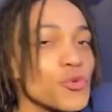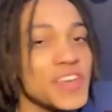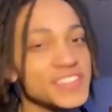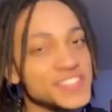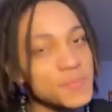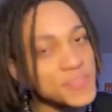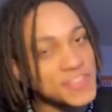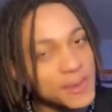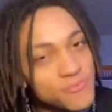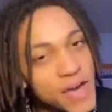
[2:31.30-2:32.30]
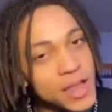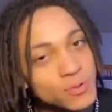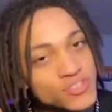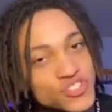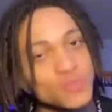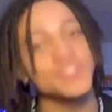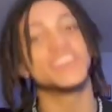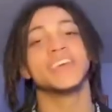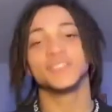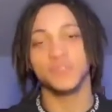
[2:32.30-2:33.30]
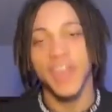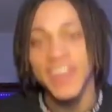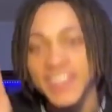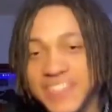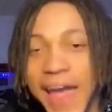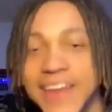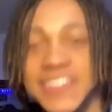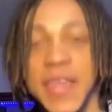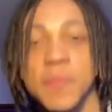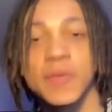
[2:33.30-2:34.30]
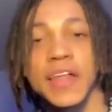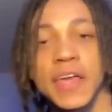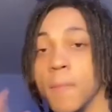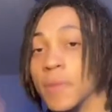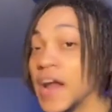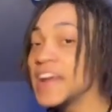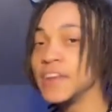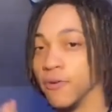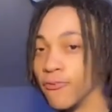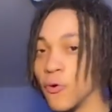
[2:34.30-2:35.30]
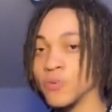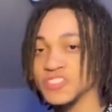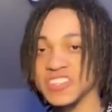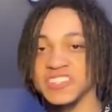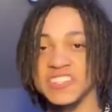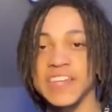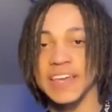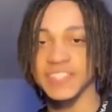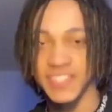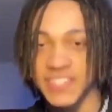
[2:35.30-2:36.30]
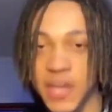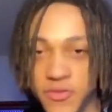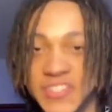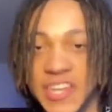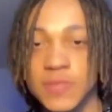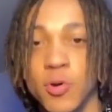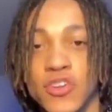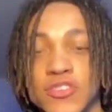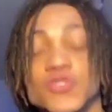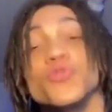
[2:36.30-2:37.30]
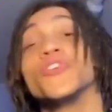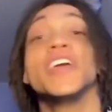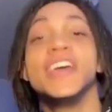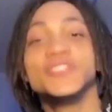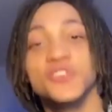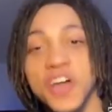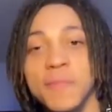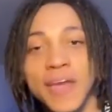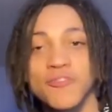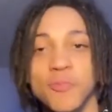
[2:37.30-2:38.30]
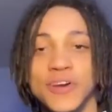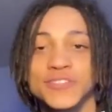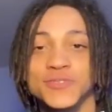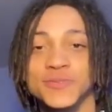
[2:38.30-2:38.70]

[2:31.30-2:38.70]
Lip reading: story is something that follows suit to that exact same claim. But I need a full 60 seconds to tell this next part of the story. So come back for part